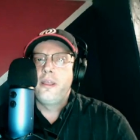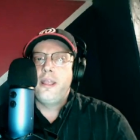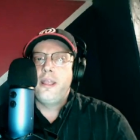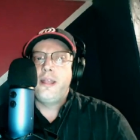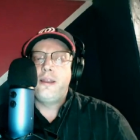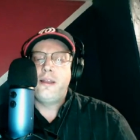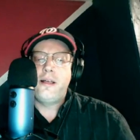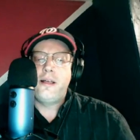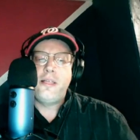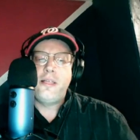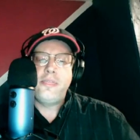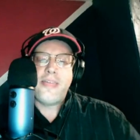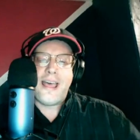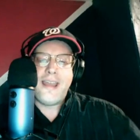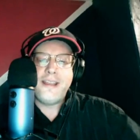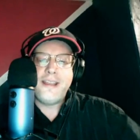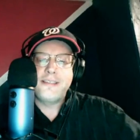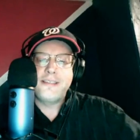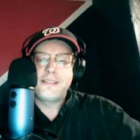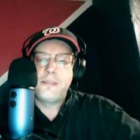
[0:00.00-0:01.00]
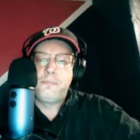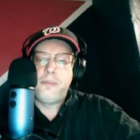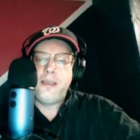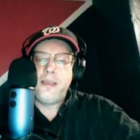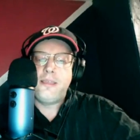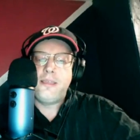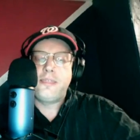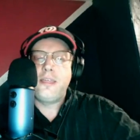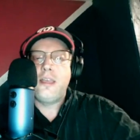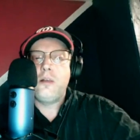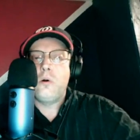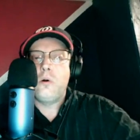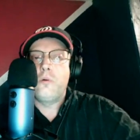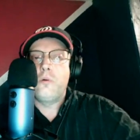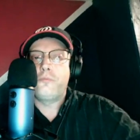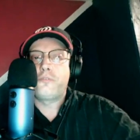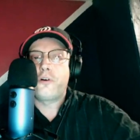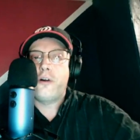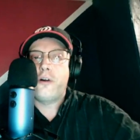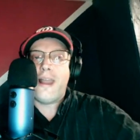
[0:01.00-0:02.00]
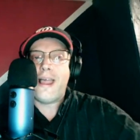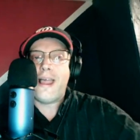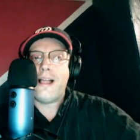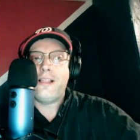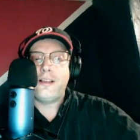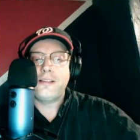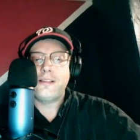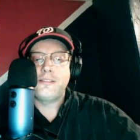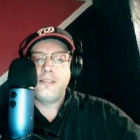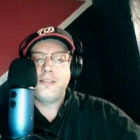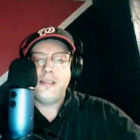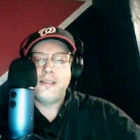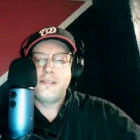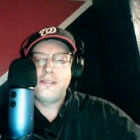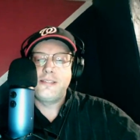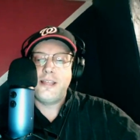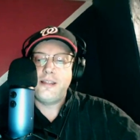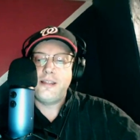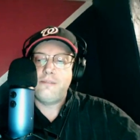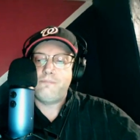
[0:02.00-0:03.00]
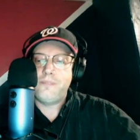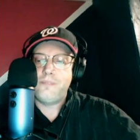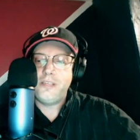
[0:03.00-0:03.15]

And that is the big thing for Alex, is that,